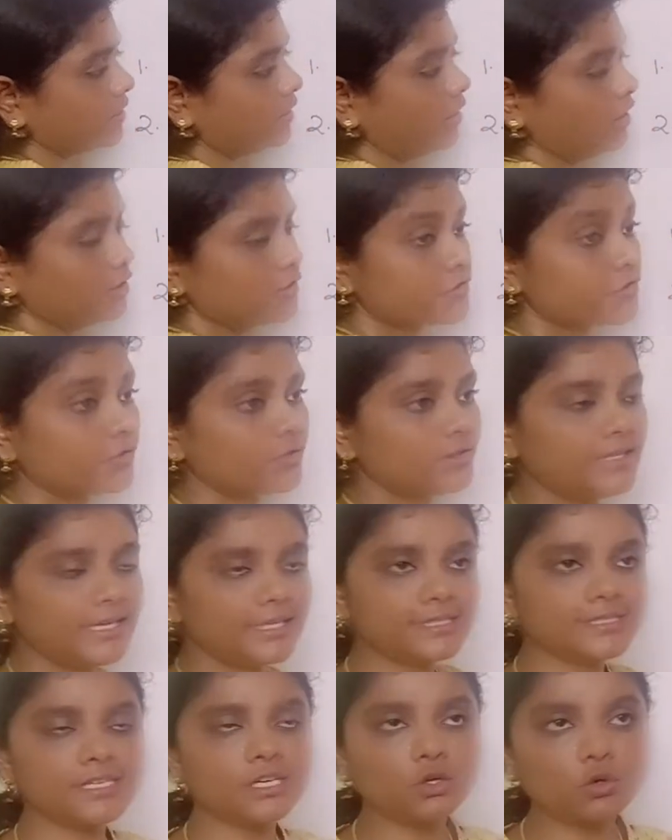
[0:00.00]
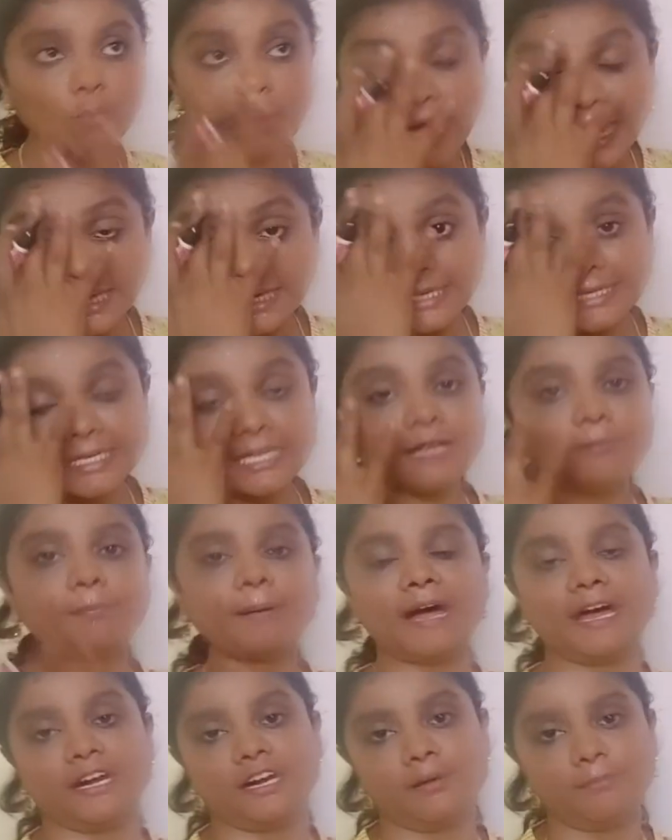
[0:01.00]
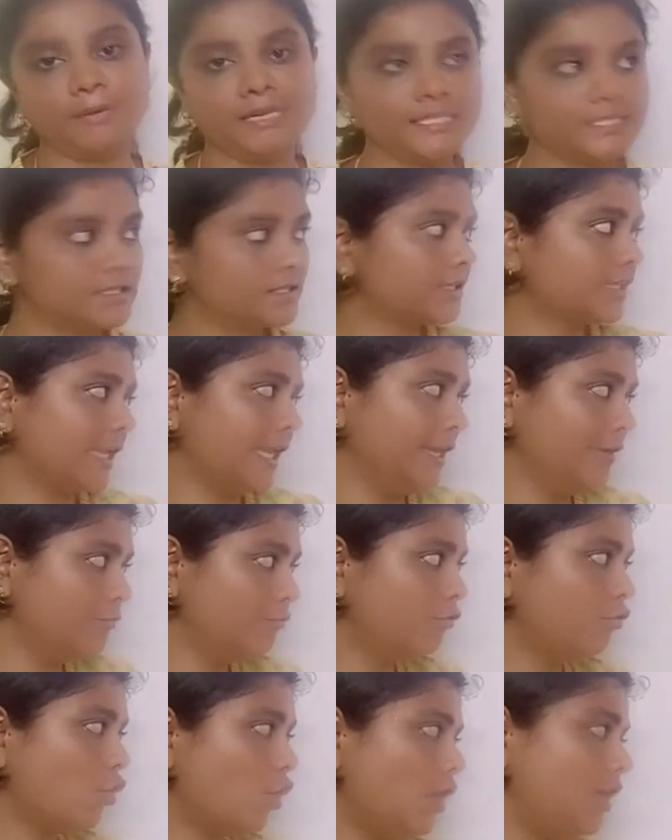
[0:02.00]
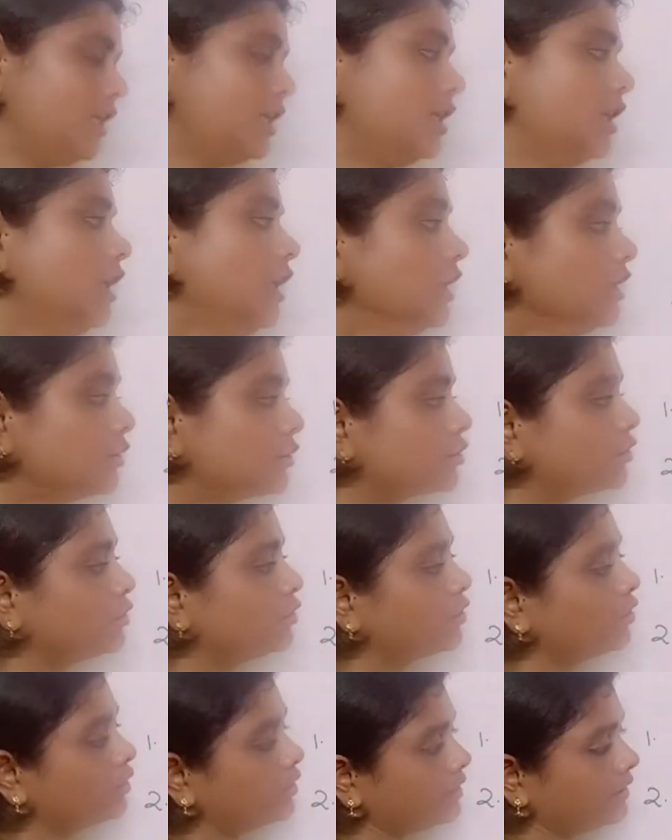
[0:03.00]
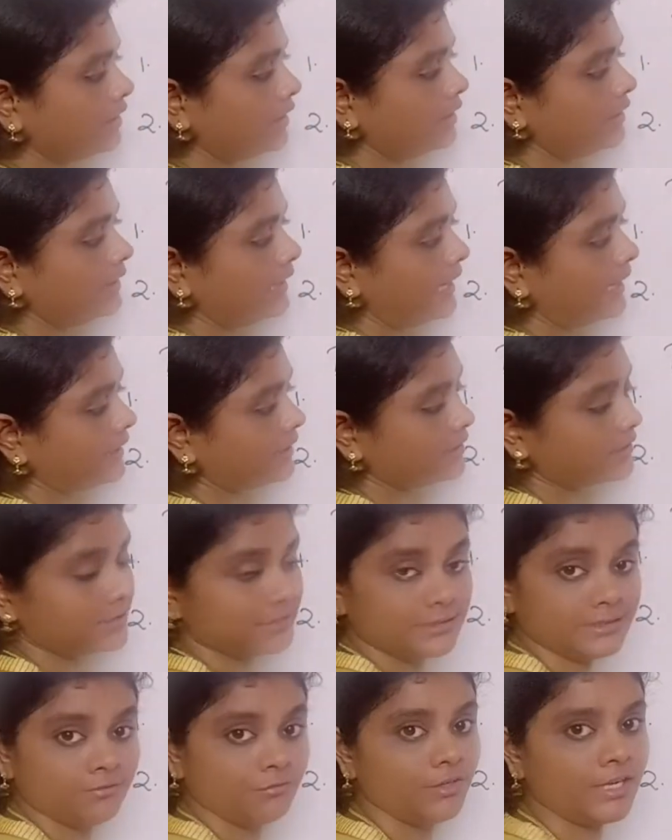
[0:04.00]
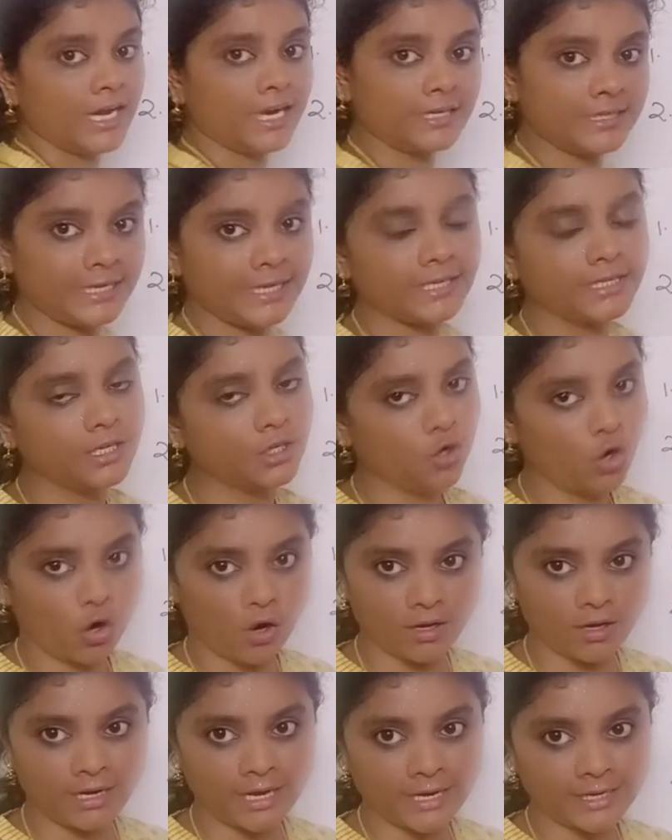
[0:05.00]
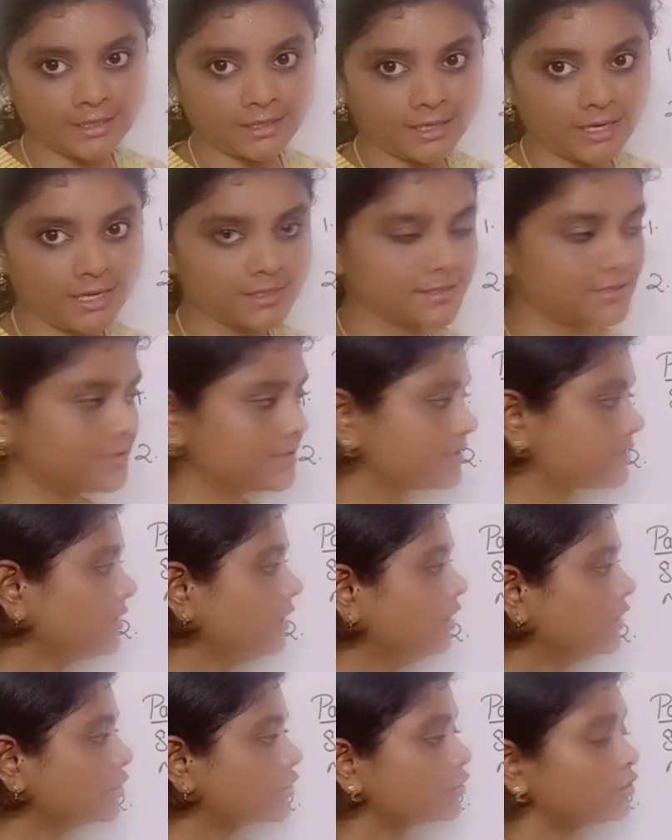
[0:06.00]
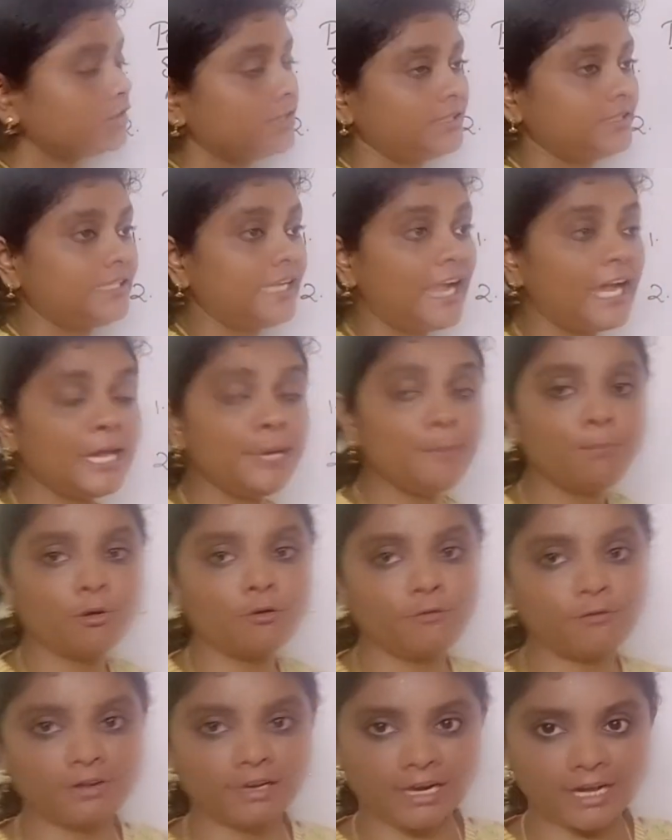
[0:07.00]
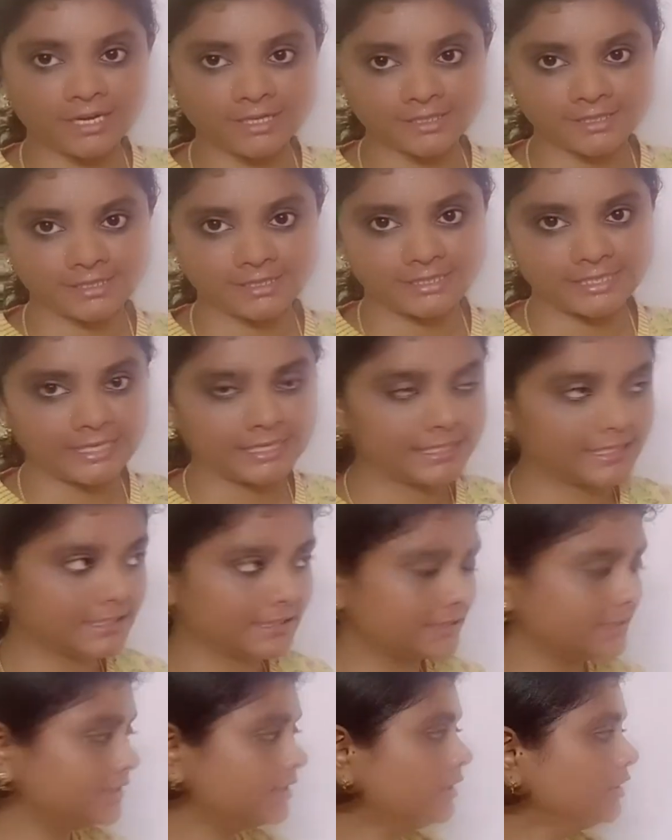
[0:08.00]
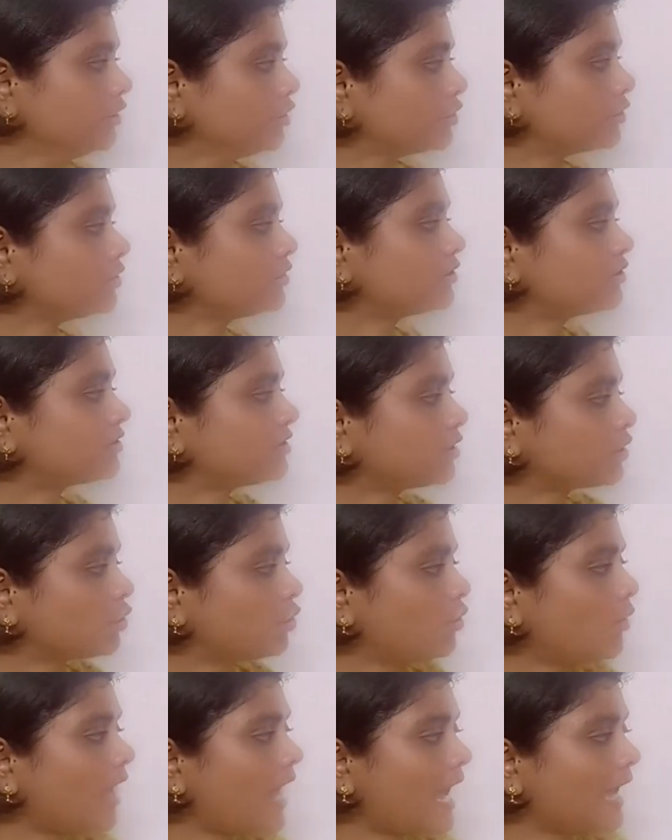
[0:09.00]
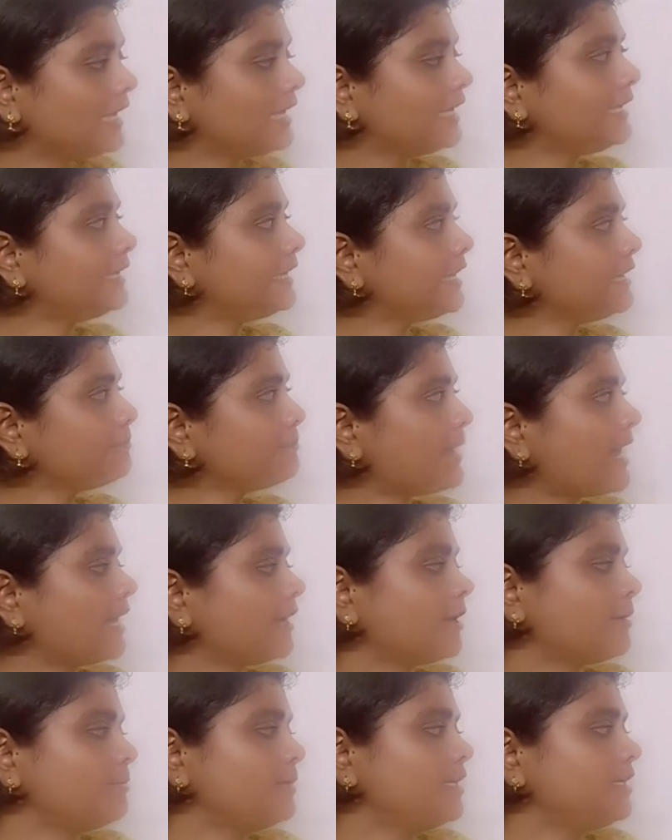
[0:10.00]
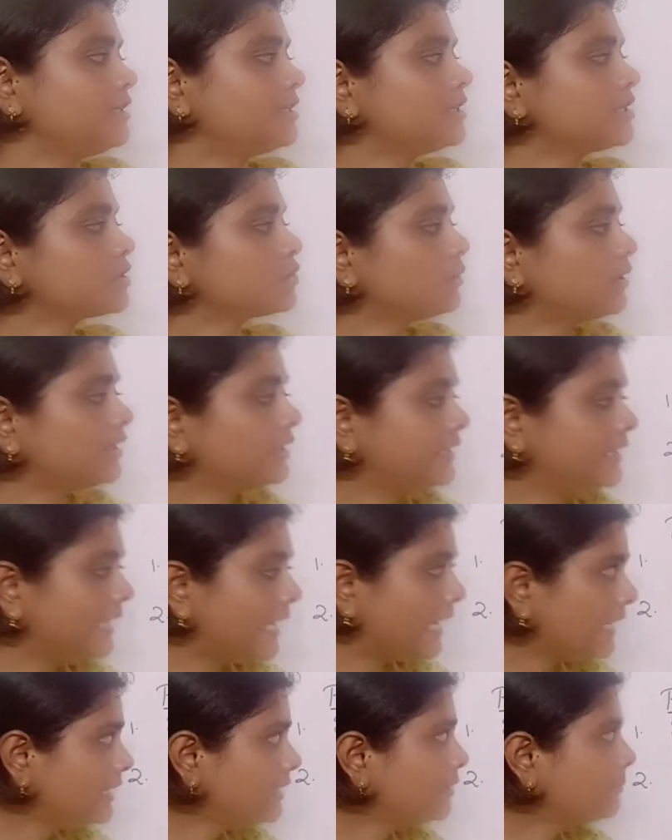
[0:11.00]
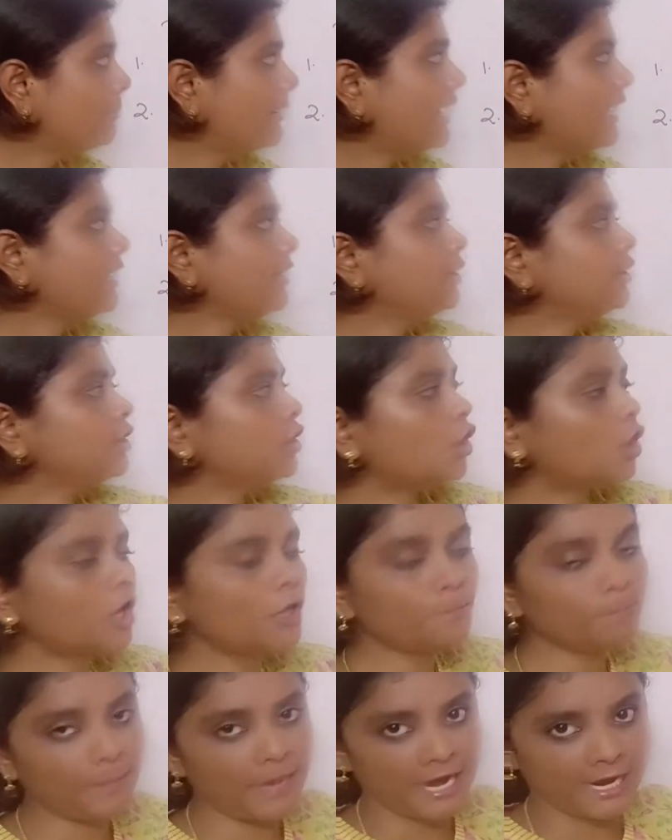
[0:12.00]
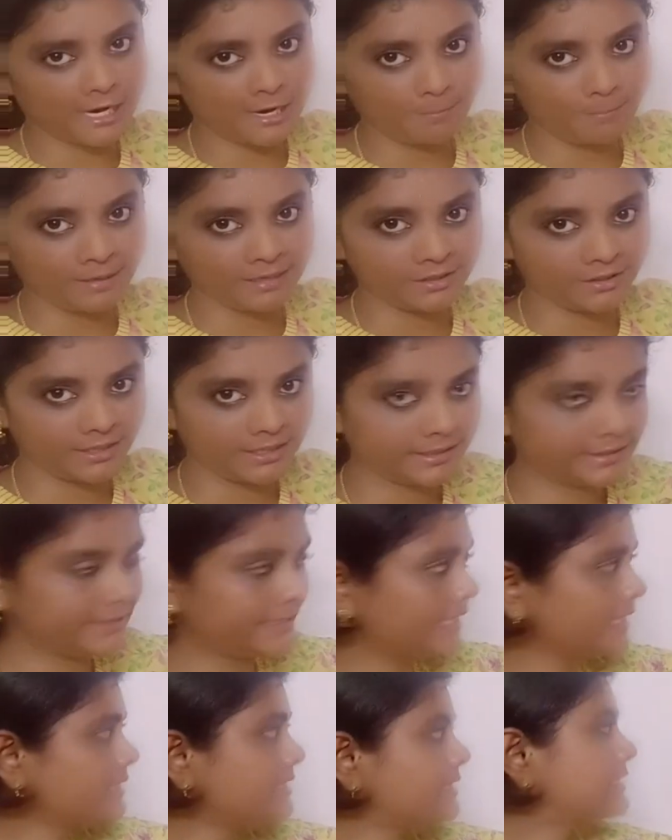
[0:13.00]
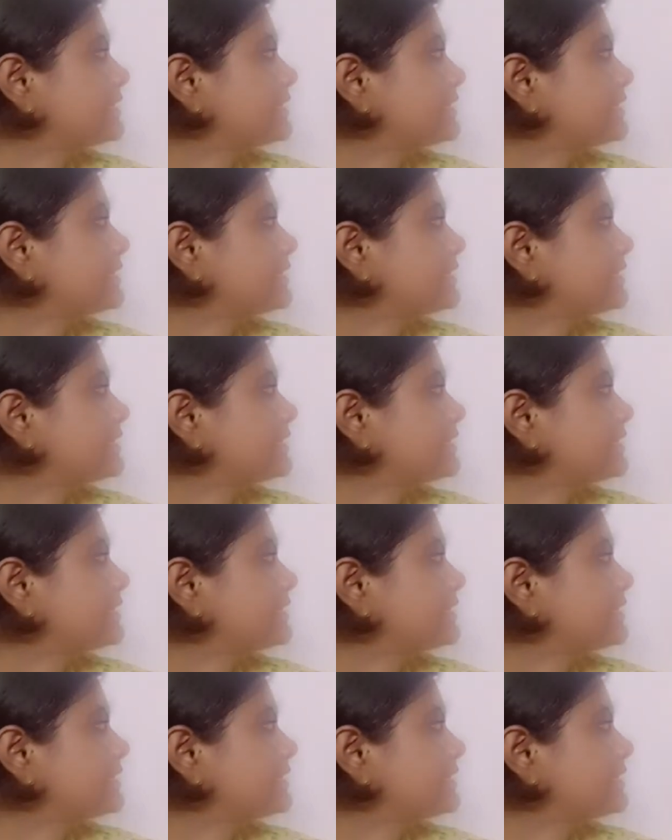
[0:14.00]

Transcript: So there is a quality parameter involved. So like we are taking online classes. So the type of class taken. So the quality parameters were dealt by non-parametric tests